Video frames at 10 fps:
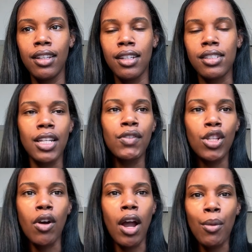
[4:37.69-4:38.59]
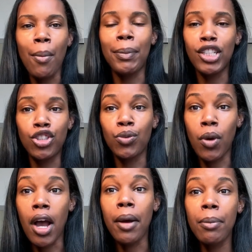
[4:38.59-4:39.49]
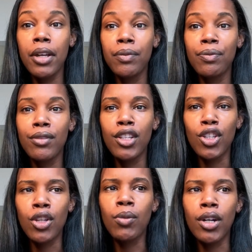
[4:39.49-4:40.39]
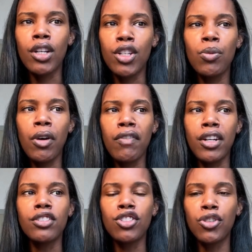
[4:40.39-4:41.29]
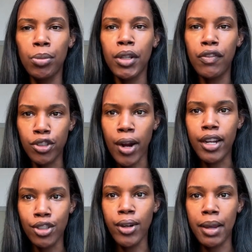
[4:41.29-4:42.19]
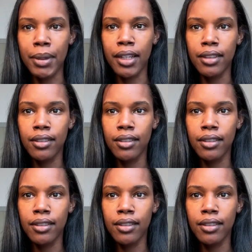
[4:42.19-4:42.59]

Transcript: Because even though I won't beat you up, you will feel stupid for trying to try me.